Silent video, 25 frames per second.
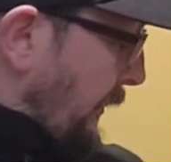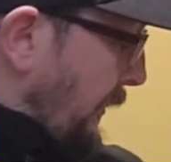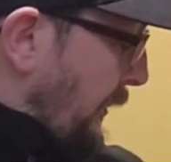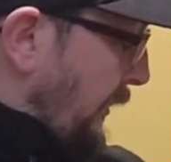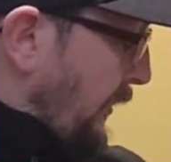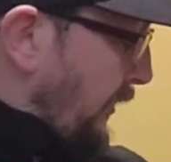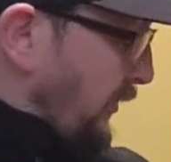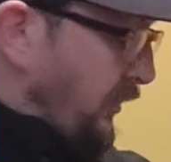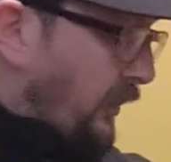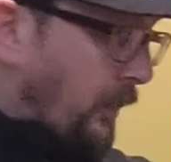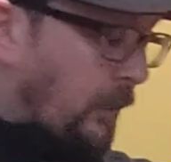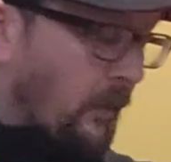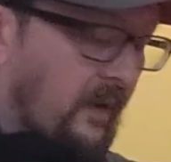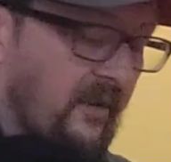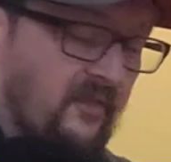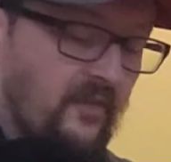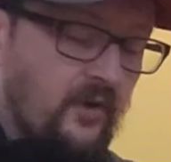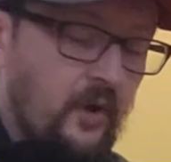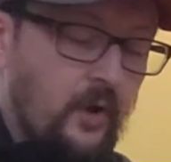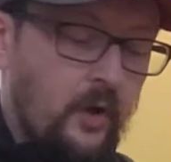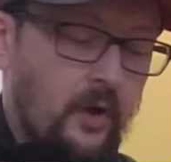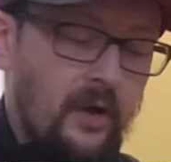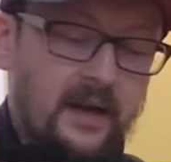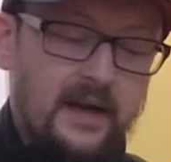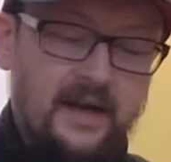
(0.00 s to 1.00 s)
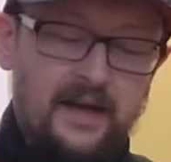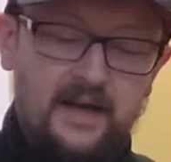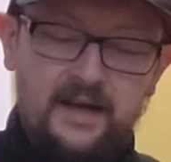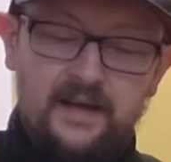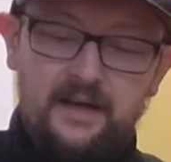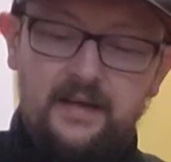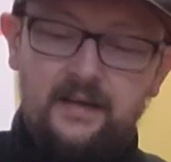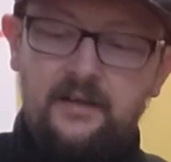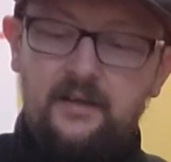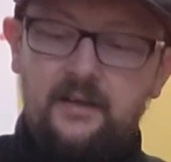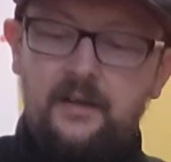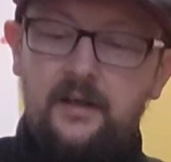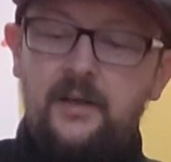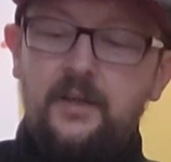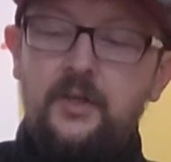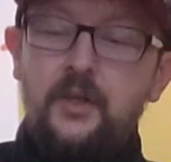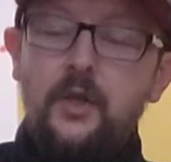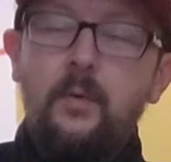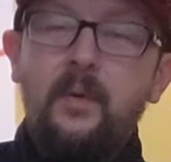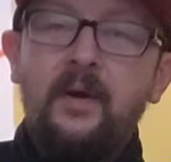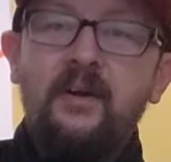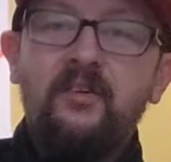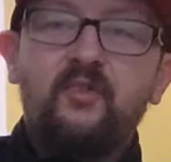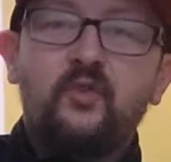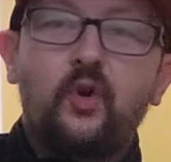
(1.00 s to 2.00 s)
So I've got a
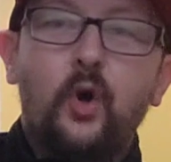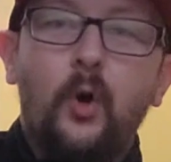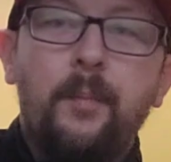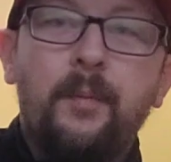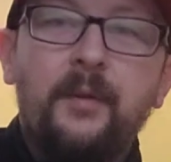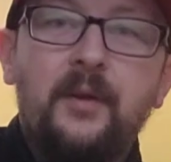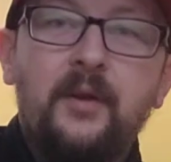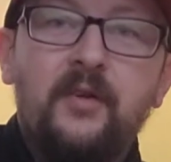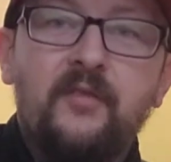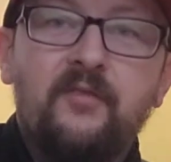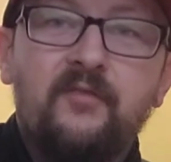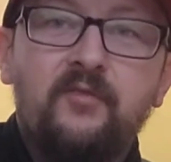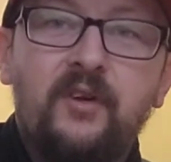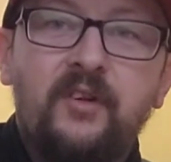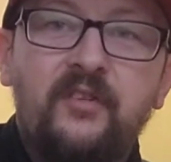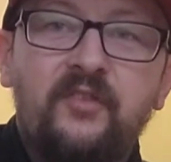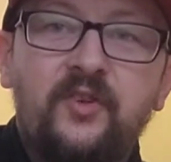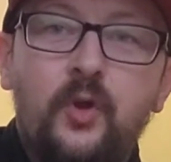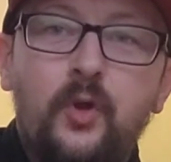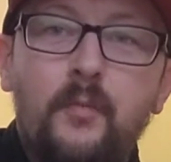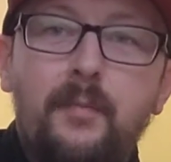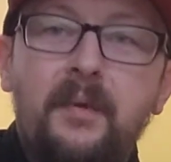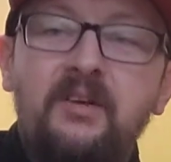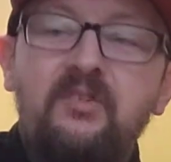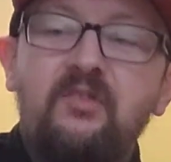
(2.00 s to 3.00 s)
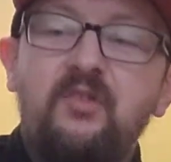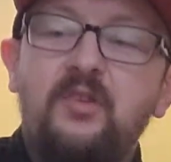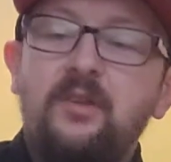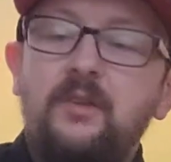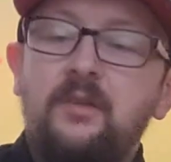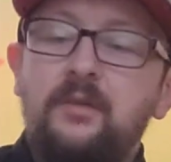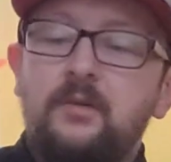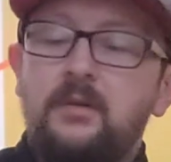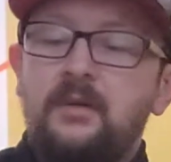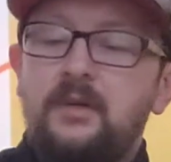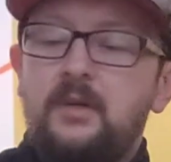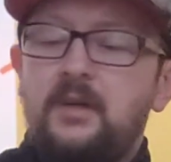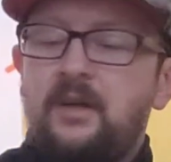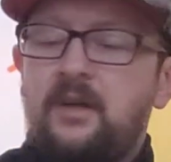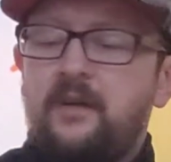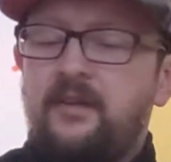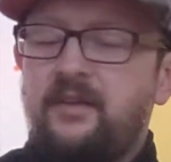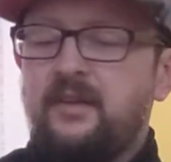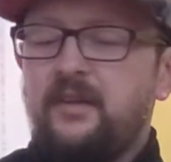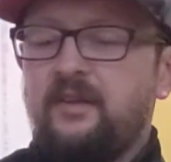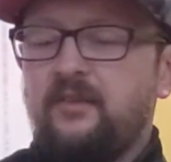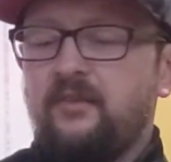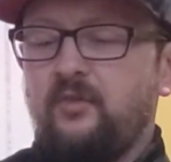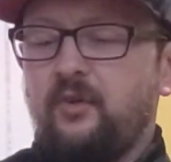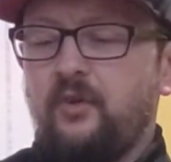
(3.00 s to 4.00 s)
US copy of Rescue Mission. I
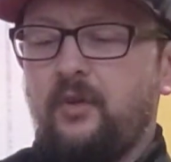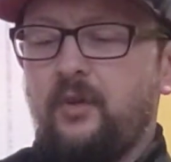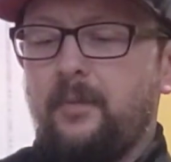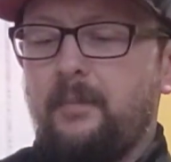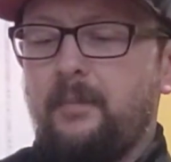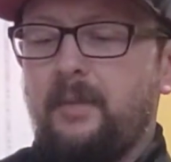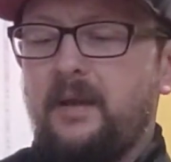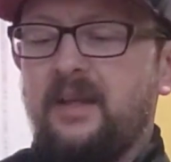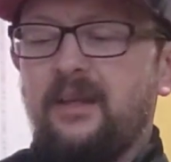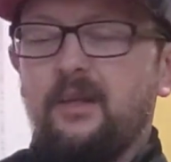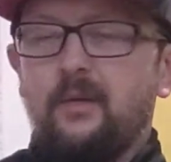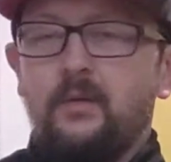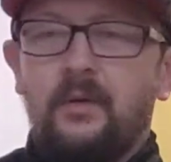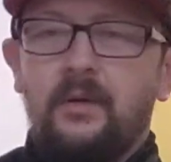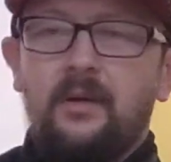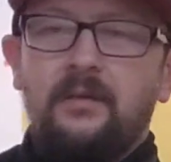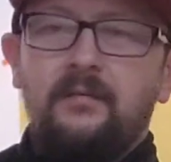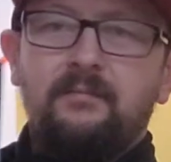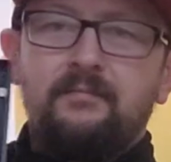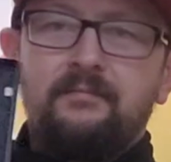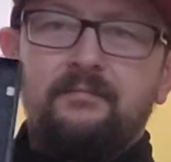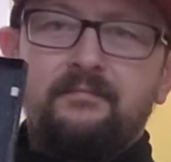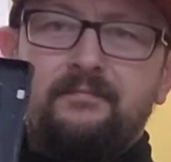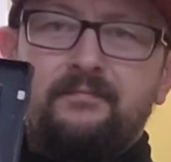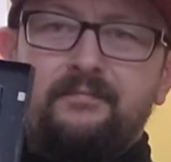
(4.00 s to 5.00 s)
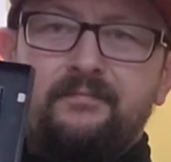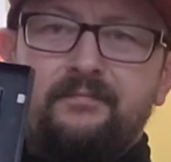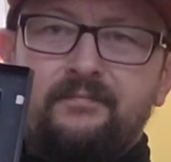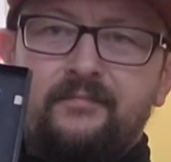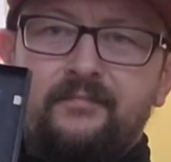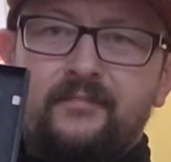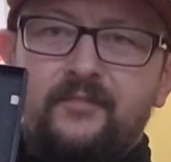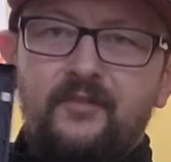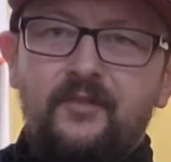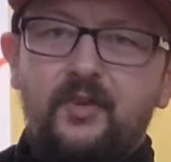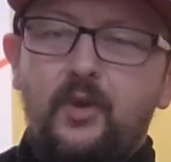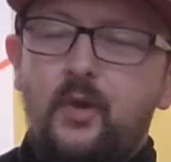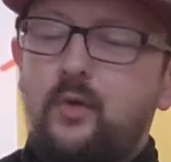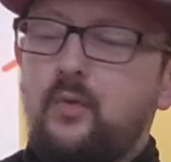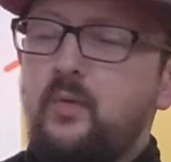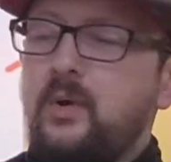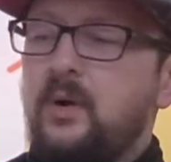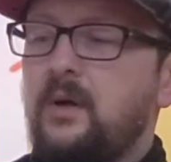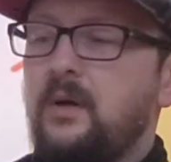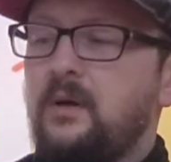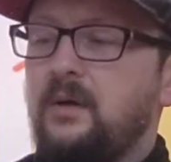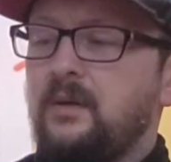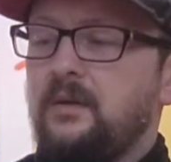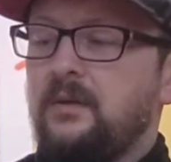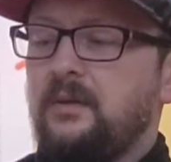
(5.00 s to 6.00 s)
think that's got the manual too.
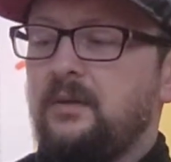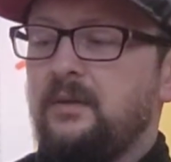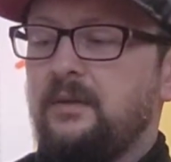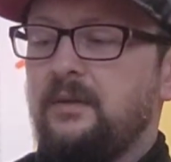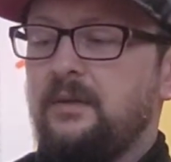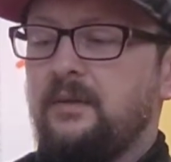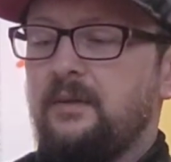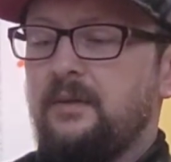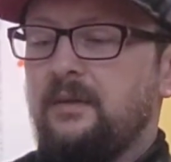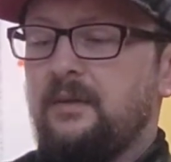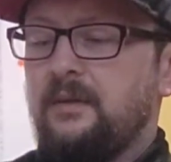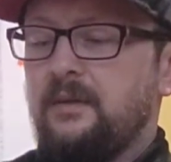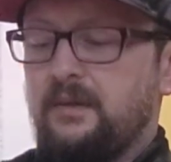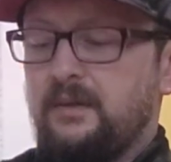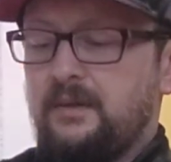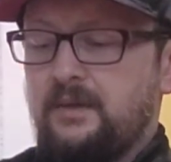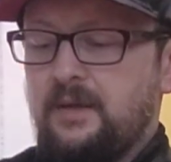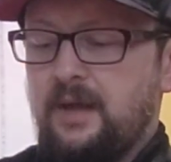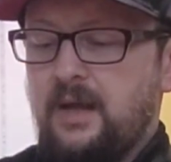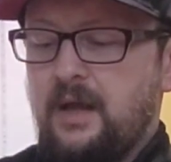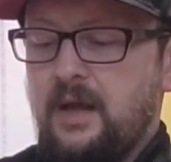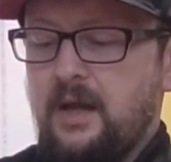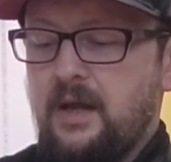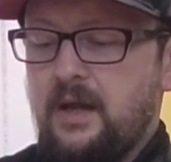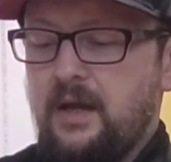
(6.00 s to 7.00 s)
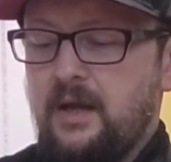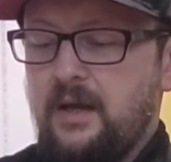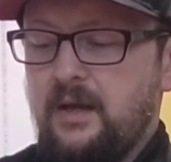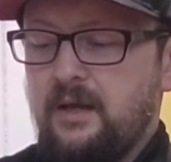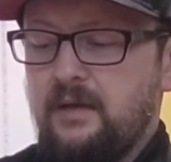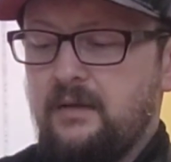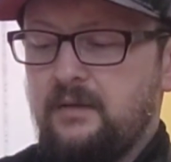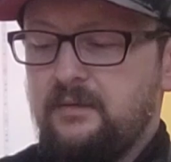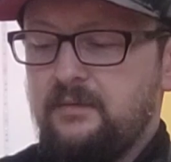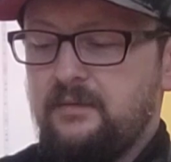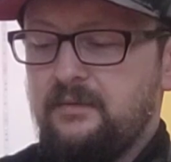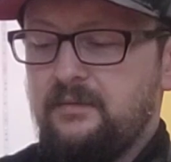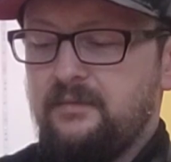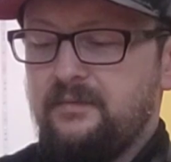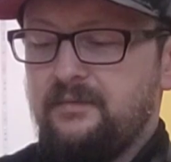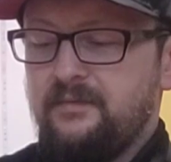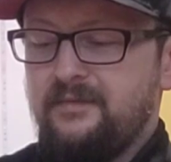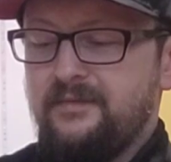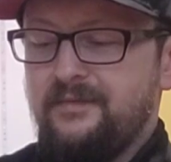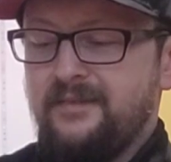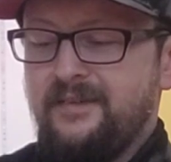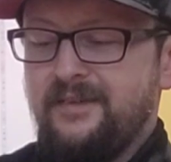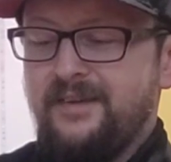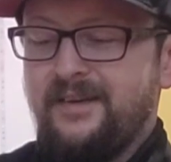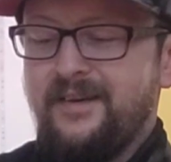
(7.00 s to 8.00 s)
And
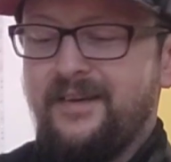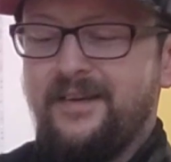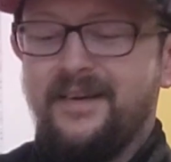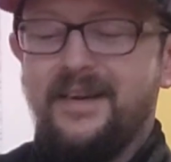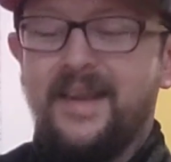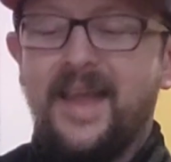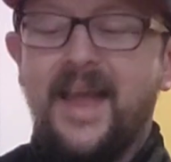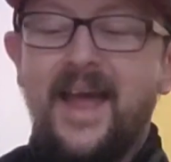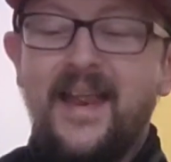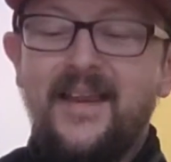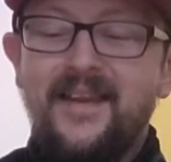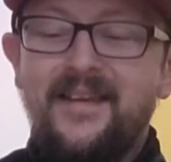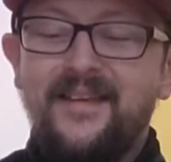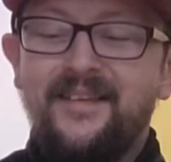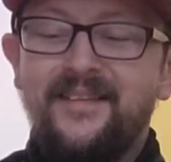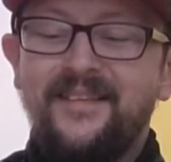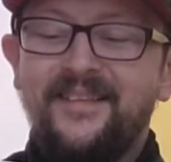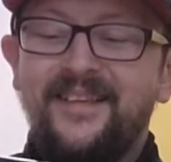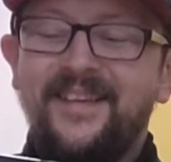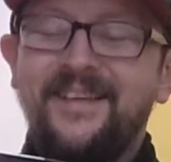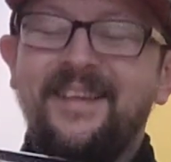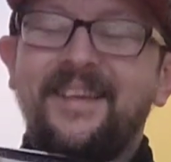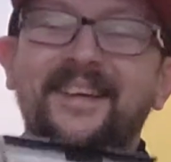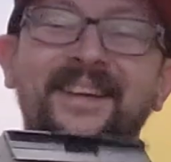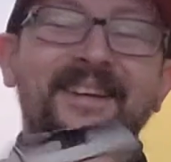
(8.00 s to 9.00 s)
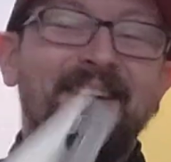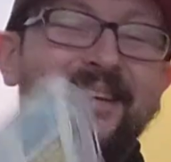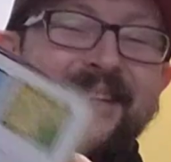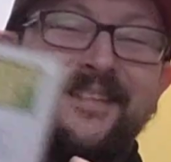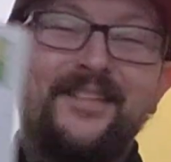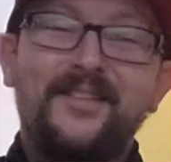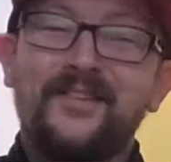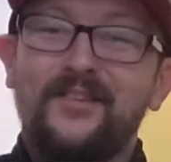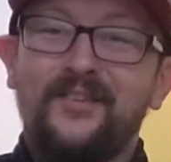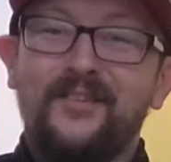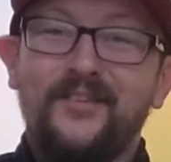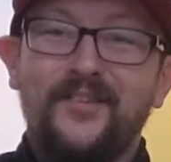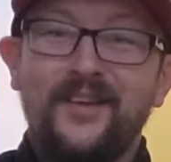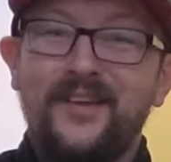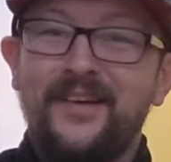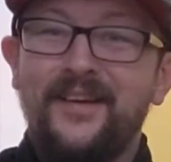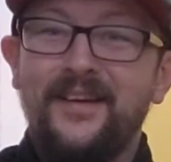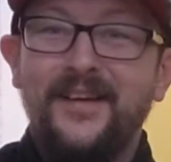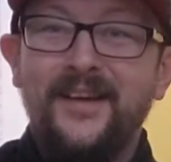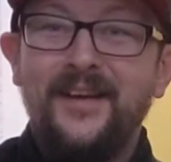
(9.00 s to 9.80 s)
again, just the